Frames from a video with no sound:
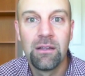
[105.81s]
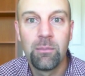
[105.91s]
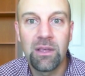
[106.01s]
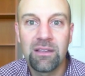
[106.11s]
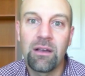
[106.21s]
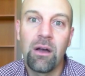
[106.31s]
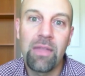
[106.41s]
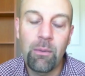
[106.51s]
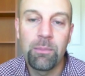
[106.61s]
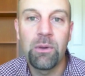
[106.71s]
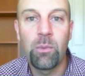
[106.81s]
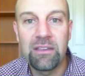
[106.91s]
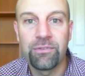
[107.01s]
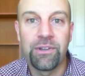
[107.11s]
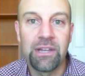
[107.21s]
Because, that would be
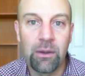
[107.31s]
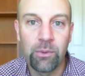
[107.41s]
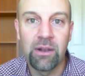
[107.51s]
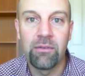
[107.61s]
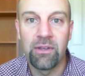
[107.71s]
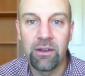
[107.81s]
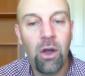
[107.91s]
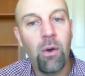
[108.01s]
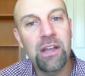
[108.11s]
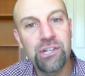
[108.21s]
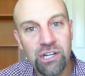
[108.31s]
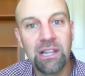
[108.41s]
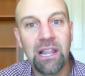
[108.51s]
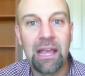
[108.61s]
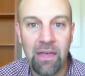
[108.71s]
wasteful to get rid of it, or, I
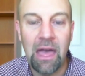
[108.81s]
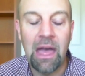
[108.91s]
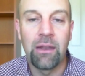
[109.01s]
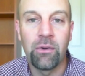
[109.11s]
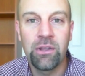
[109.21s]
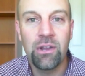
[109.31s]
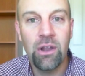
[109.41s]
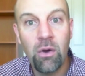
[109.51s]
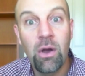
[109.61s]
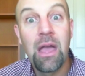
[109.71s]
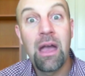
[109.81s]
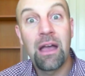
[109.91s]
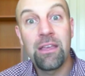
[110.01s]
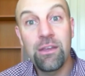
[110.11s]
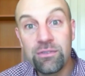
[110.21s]
should like that, or,
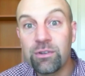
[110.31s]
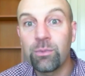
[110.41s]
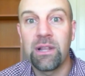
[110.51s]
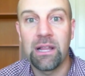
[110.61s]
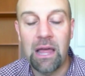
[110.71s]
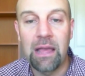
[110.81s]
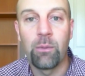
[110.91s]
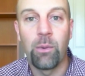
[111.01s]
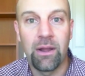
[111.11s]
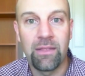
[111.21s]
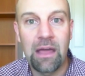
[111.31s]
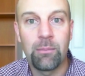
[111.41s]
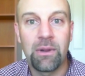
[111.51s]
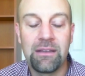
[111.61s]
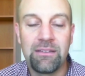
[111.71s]
I used to really like wearing that,
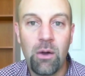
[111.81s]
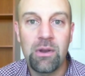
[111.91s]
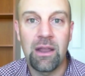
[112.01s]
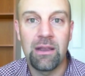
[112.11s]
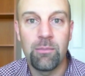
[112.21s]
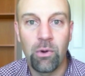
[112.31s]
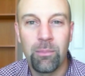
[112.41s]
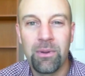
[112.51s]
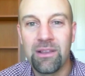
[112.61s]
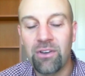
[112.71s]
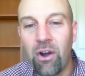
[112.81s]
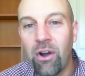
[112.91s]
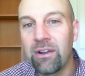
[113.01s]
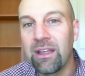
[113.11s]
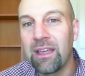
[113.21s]
but I don't anymore, but it's
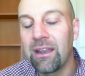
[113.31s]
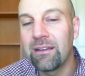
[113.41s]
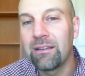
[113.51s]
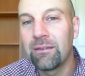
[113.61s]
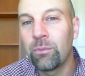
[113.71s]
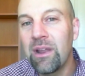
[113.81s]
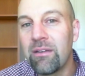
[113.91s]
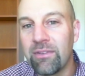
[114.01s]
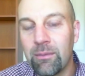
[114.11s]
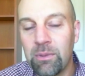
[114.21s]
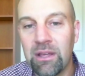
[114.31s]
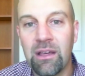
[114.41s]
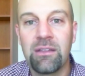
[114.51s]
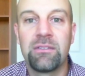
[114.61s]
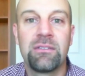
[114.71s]
hard to get rid of it
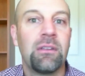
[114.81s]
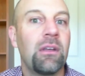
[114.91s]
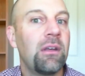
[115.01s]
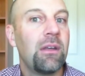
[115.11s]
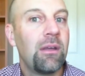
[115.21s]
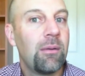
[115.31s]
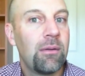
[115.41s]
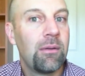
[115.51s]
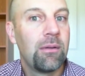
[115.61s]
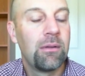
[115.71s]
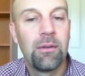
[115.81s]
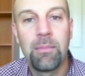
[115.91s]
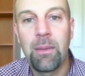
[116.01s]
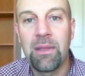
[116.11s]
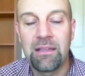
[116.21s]
because
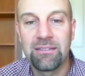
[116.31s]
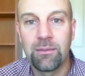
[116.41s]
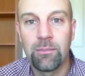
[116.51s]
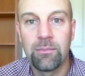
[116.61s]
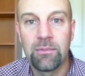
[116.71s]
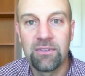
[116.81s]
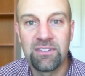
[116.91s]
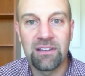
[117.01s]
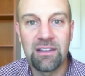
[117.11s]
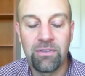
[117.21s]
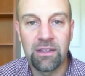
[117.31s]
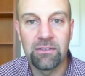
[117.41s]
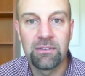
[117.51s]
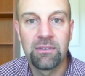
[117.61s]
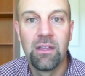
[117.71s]
maybe it has some
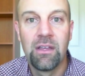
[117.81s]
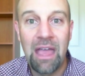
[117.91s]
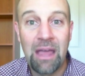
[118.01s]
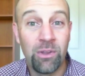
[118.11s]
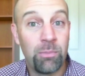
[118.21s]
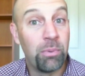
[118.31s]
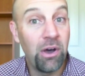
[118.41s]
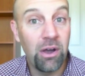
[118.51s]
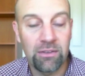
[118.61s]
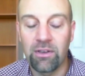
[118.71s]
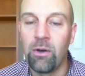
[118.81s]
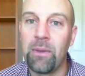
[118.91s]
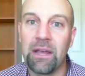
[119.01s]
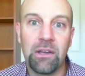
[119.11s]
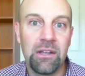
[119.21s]
significance. And with books, oh
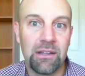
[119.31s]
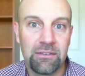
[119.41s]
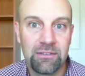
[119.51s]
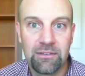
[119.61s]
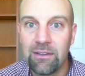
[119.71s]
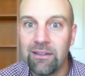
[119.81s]
my goodness.